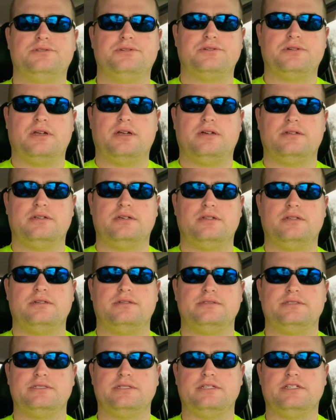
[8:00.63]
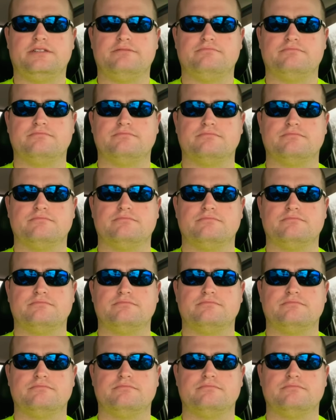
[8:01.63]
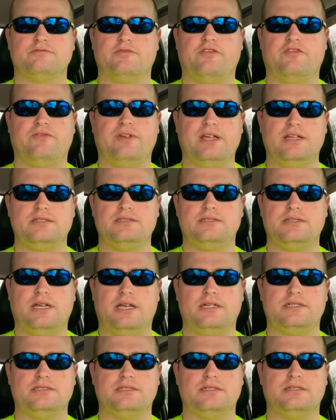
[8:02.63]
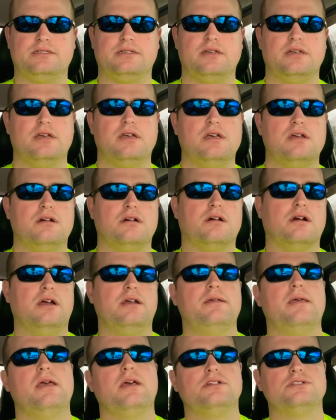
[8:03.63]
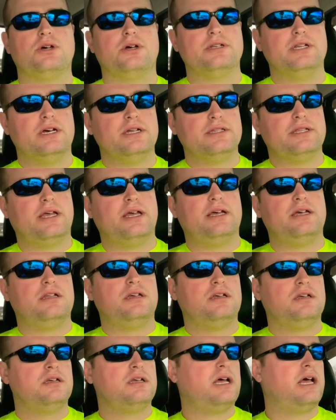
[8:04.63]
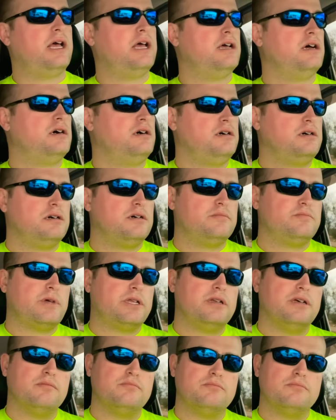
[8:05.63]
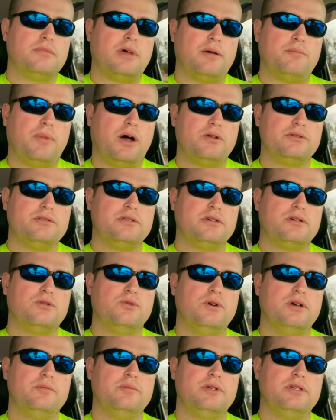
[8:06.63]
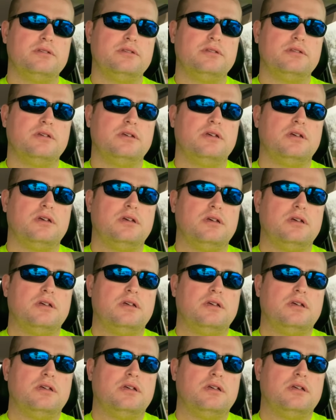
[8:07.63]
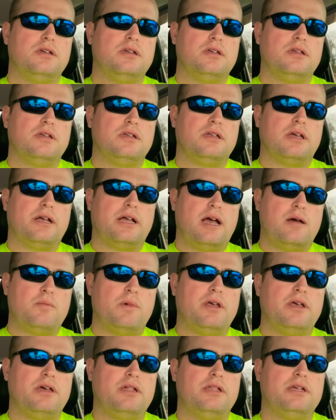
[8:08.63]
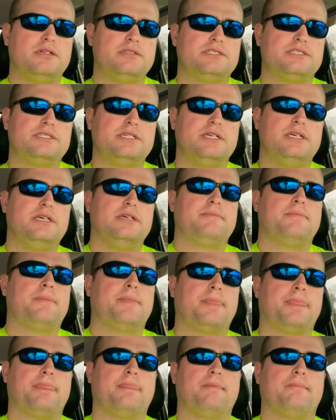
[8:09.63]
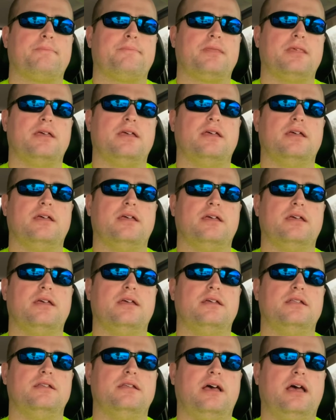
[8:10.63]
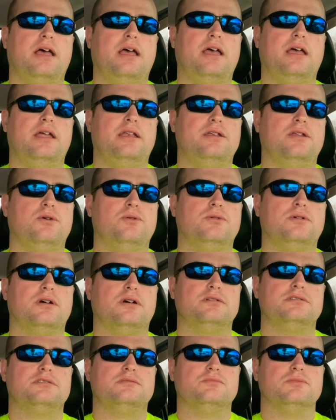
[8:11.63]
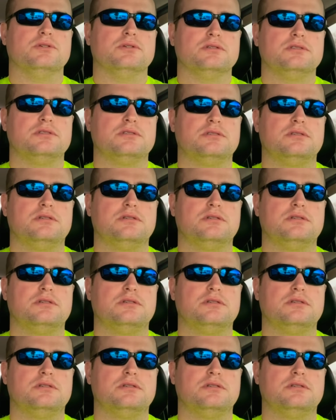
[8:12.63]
you're now an LLC. Fantastic. All right, so I done that. I, um, I done. I bought the equipment. I got my LLC, and I had no customers.